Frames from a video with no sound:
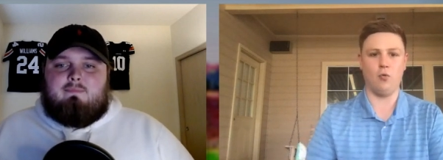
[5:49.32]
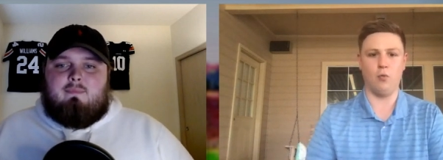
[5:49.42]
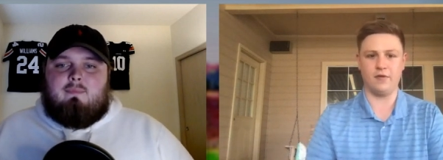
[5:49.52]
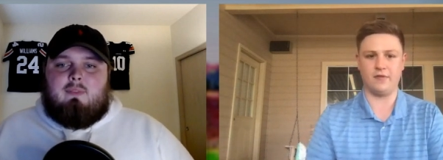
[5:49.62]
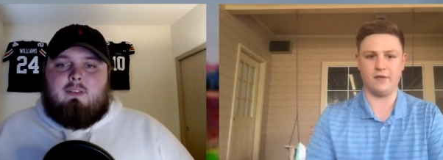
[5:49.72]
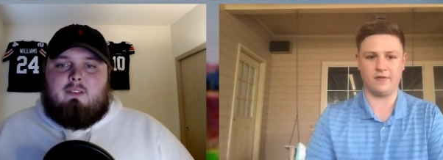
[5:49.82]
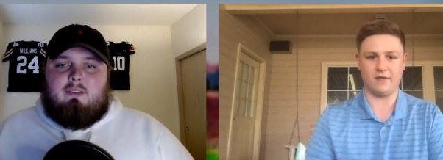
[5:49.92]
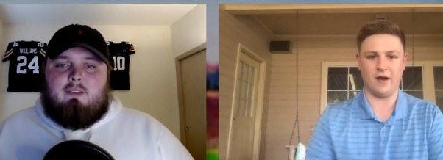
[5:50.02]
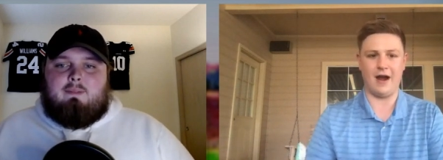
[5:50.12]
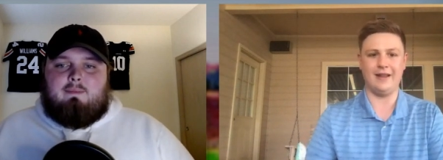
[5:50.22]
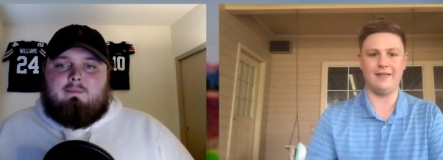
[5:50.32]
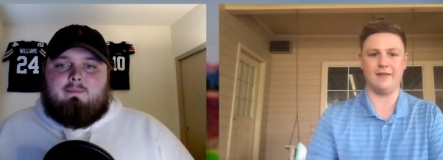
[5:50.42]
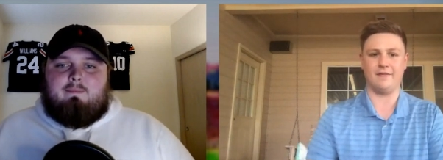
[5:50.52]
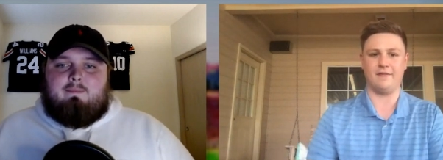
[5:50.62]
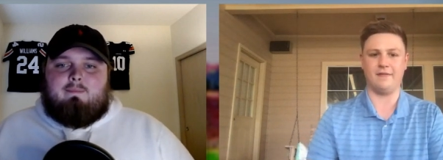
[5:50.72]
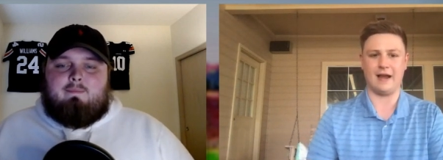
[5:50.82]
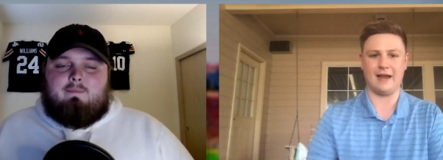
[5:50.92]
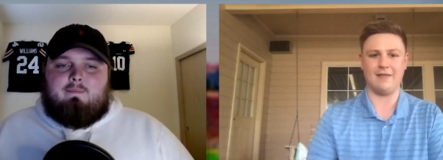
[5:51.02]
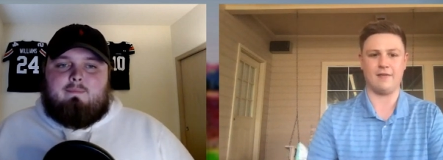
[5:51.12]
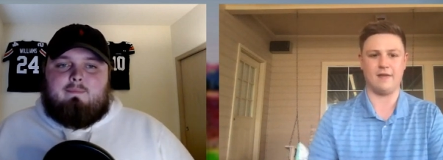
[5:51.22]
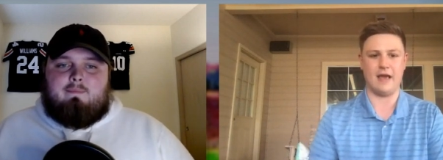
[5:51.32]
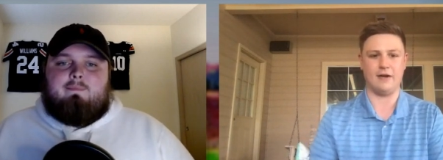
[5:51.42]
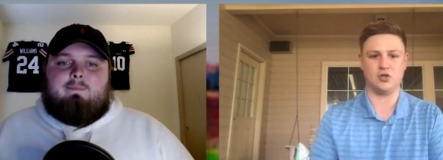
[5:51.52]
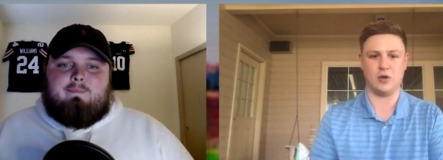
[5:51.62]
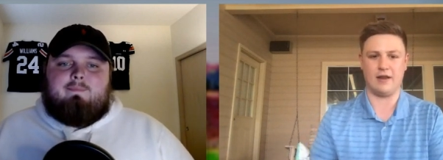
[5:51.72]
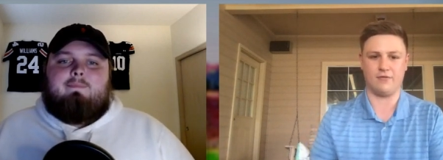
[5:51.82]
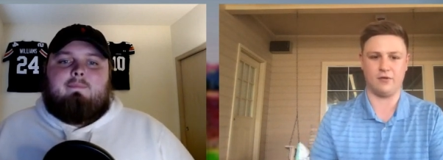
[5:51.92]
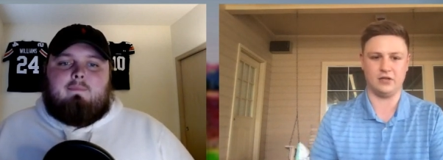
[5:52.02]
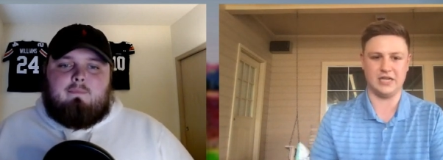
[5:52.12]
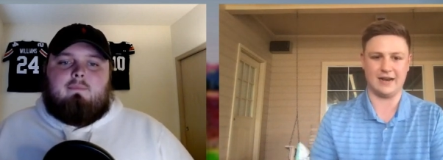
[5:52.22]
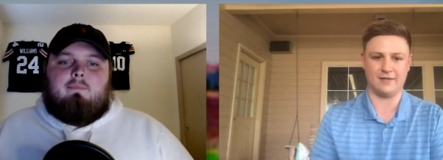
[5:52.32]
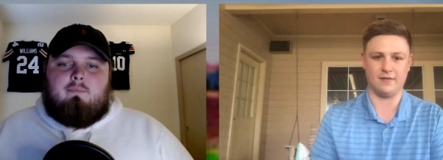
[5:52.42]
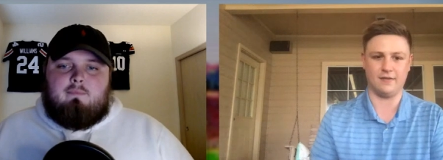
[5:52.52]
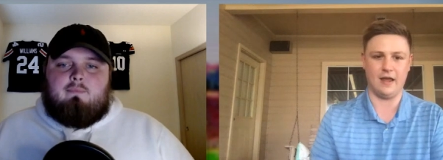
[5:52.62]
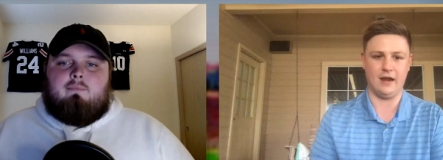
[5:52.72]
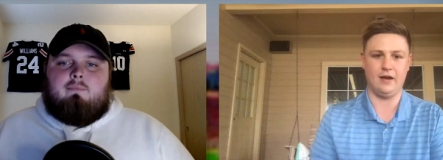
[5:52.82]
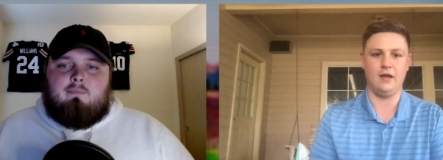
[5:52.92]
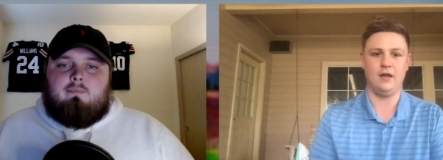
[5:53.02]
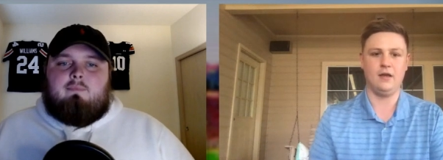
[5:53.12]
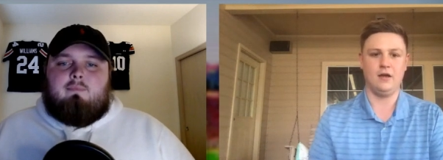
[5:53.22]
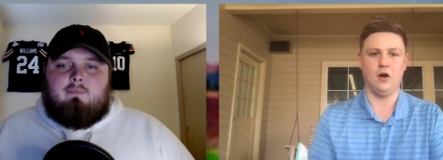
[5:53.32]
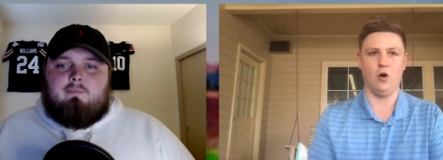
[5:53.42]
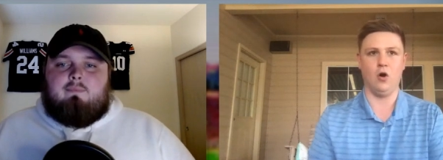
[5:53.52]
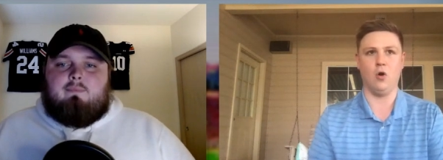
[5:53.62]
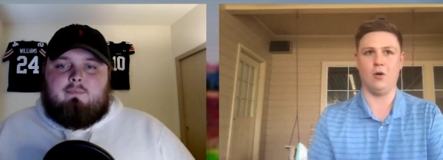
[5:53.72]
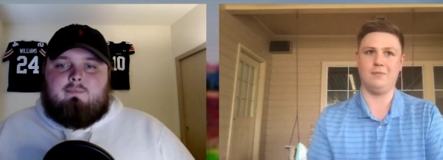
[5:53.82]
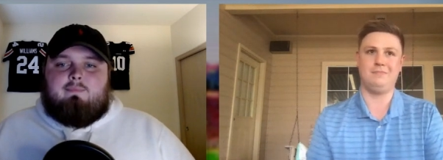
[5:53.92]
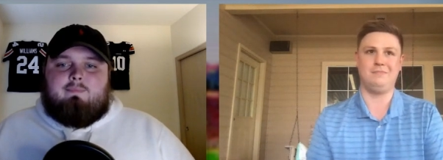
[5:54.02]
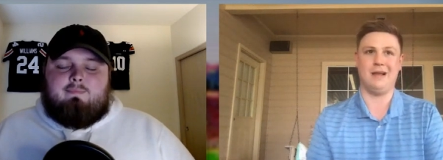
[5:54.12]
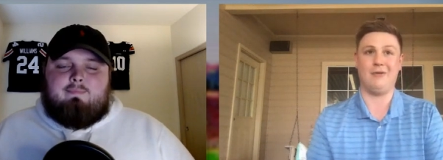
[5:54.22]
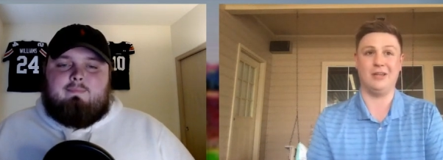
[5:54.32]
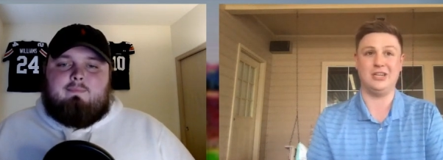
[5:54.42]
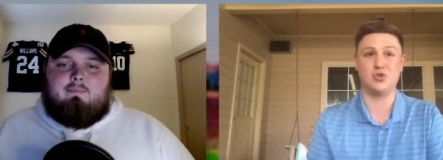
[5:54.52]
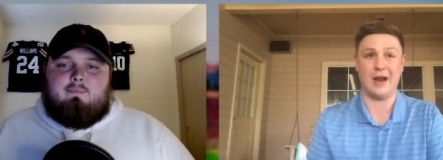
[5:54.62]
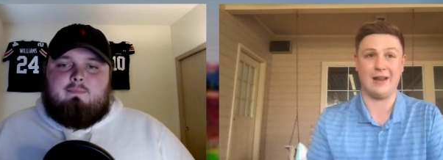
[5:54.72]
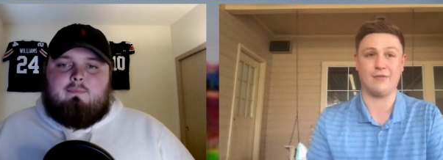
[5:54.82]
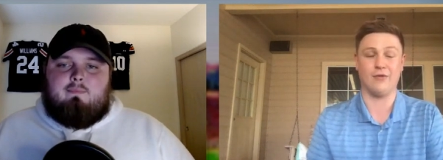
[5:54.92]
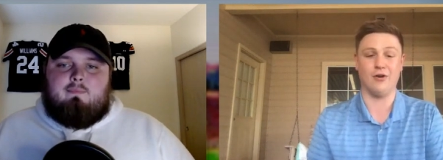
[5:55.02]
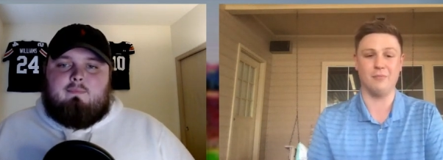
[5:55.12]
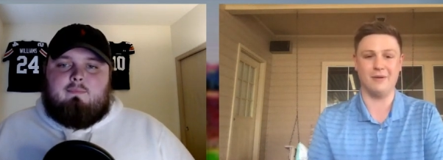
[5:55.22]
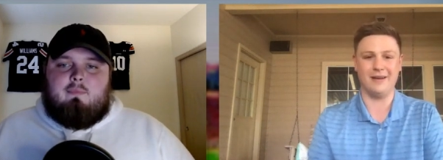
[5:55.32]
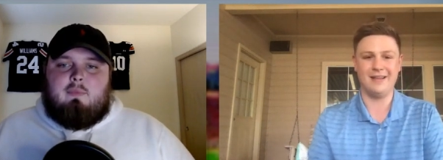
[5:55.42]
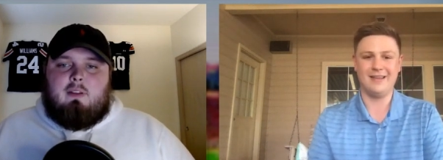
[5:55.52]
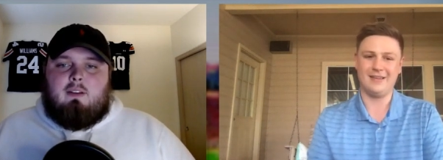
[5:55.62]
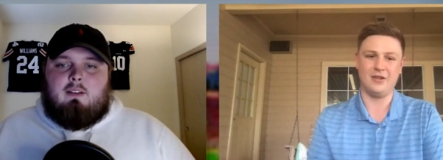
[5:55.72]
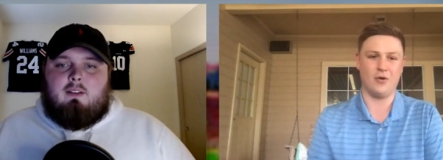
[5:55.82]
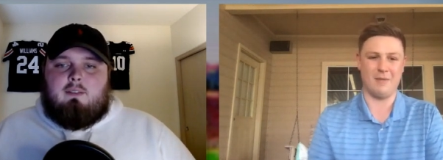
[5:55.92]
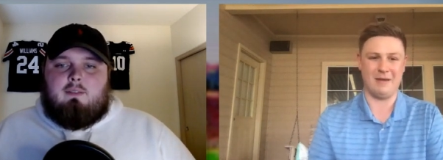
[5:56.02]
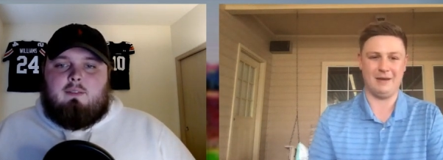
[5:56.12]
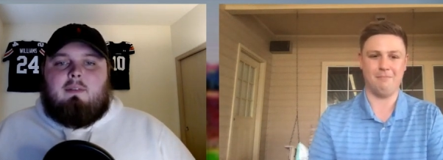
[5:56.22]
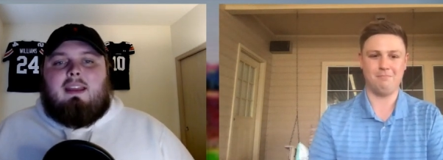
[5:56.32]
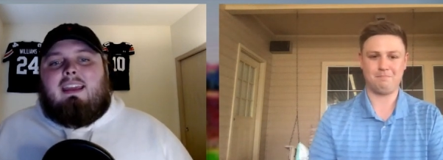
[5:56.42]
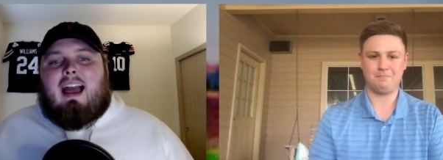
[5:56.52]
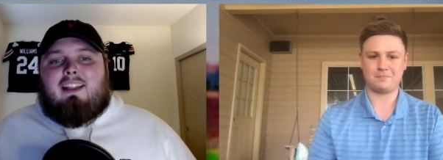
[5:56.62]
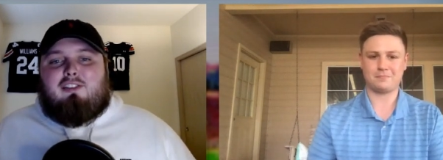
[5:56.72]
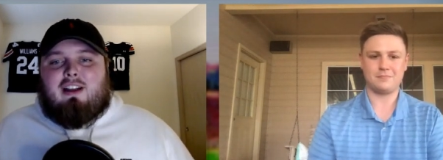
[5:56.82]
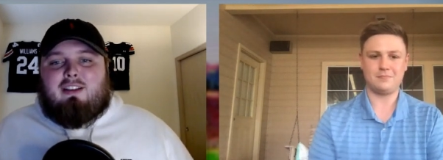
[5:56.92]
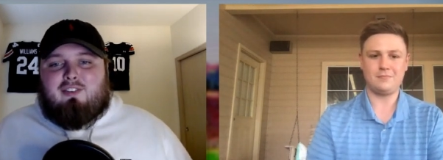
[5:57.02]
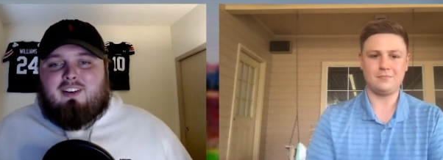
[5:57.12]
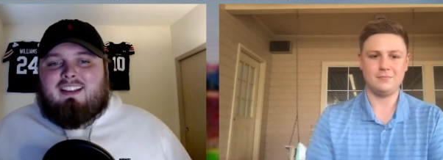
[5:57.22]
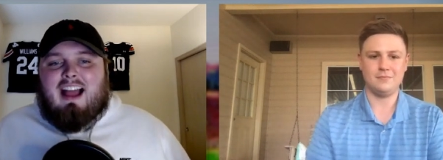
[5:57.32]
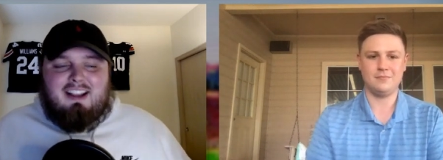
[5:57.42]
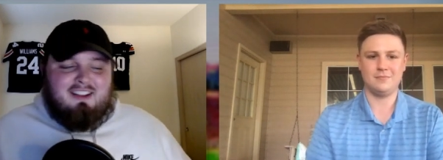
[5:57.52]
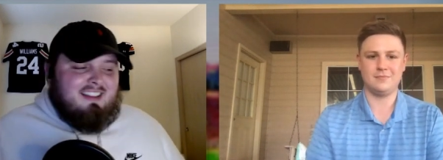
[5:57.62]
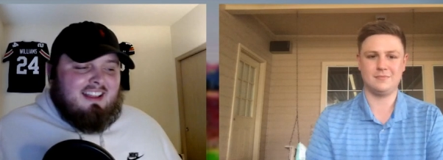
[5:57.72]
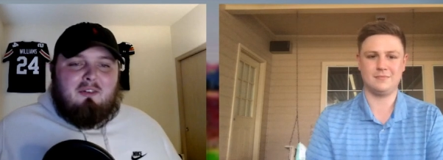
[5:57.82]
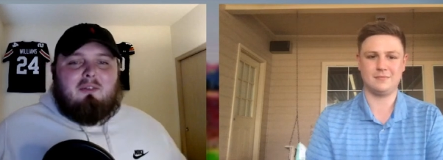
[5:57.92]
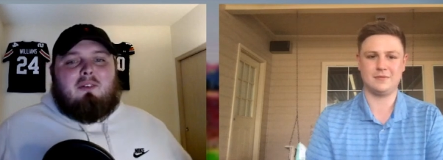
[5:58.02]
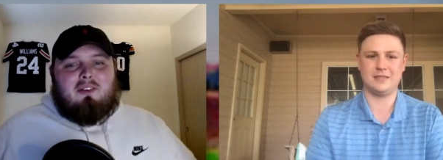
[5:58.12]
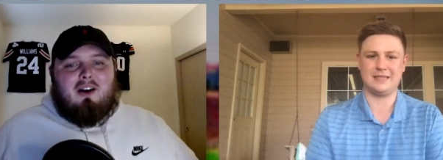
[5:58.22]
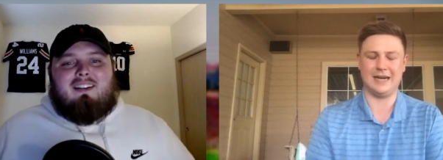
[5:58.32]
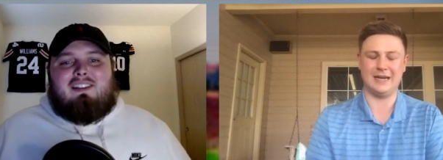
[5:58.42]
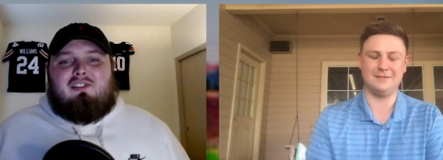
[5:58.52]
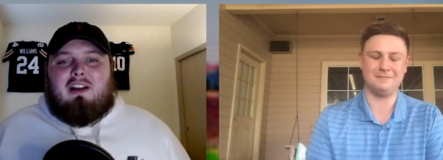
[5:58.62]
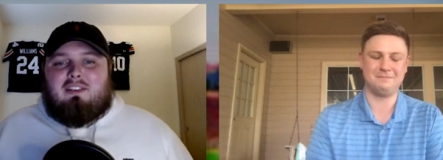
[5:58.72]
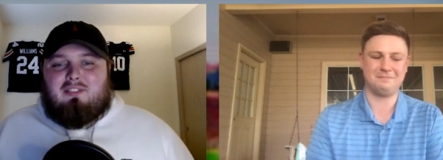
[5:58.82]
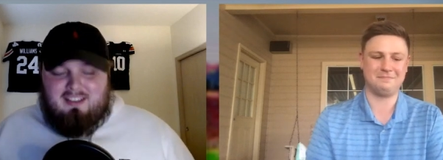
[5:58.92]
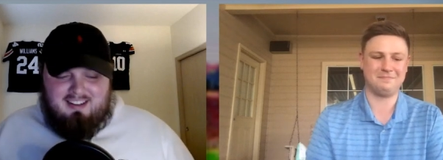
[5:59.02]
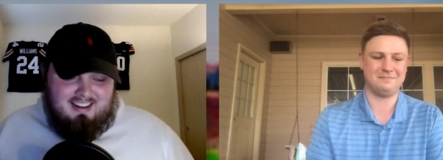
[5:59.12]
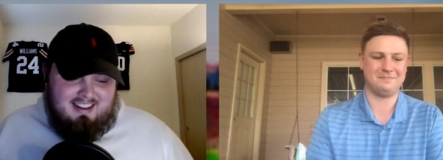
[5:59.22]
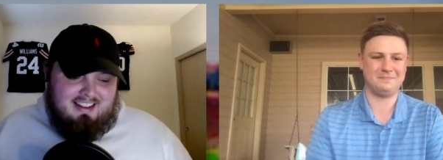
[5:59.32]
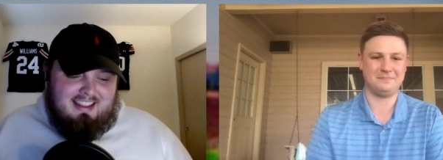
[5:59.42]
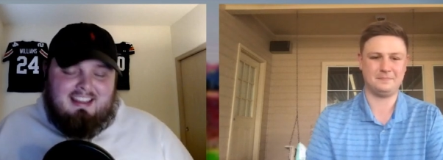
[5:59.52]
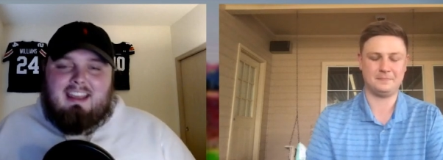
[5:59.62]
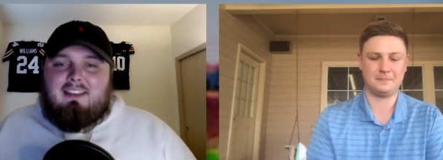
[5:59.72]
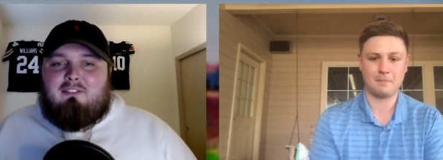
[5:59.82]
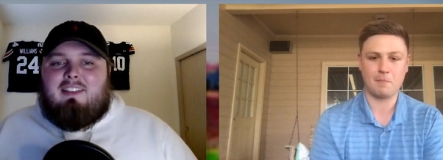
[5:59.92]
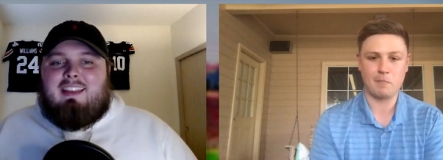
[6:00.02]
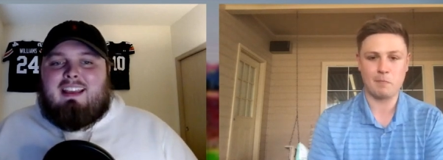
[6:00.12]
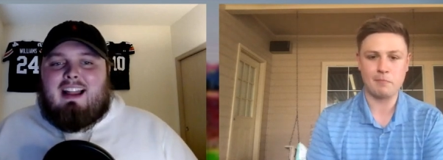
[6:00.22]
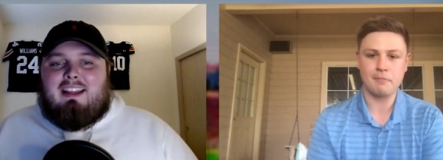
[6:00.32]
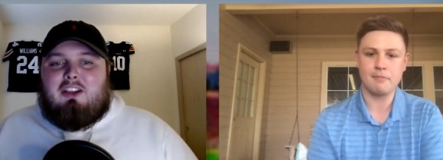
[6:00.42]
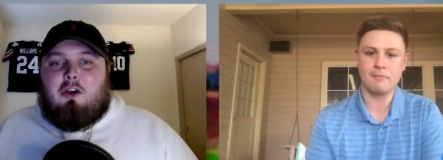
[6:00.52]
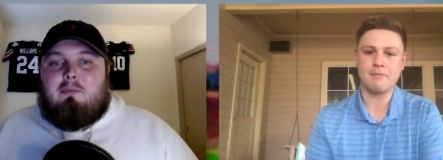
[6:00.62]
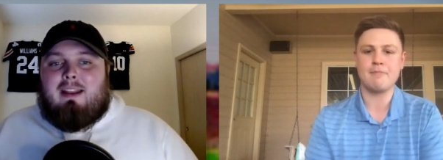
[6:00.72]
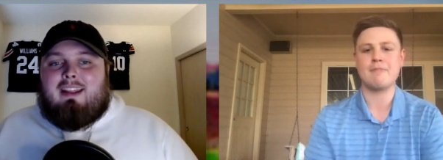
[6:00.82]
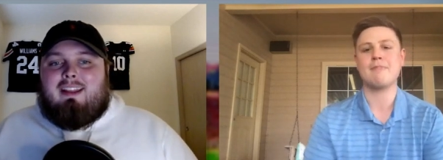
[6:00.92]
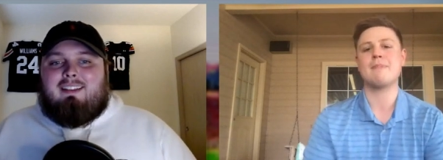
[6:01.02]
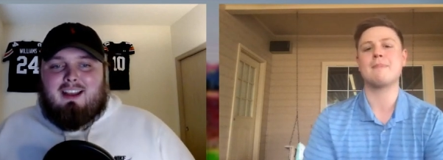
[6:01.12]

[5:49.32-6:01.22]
Speaker 1: was decided the second that Sanders transferred to Jackson State, or not really transferred,
Speaker 2: but you know what I mean. I mean, he kind of transferred, kind of. We'll call it a transfer. He really kind of committed